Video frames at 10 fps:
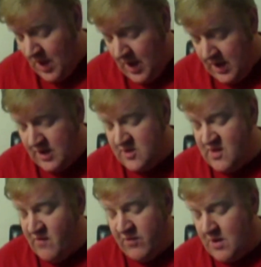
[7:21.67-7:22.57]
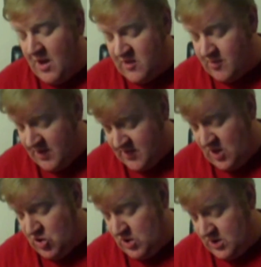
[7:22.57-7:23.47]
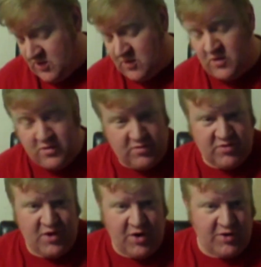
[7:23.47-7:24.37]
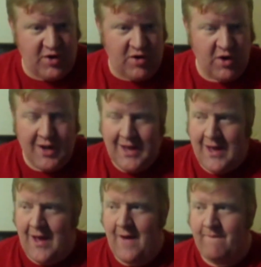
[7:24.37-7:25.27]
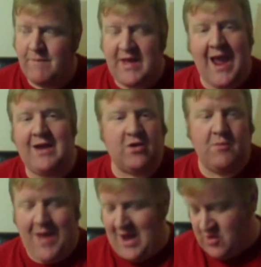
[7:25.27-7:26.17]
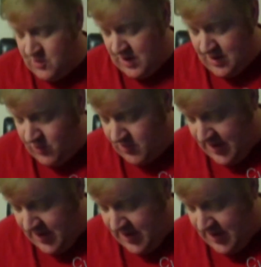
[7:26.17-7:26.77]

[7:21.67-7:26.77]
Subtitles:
Inconceivable customization. This is their mechanical mastery that would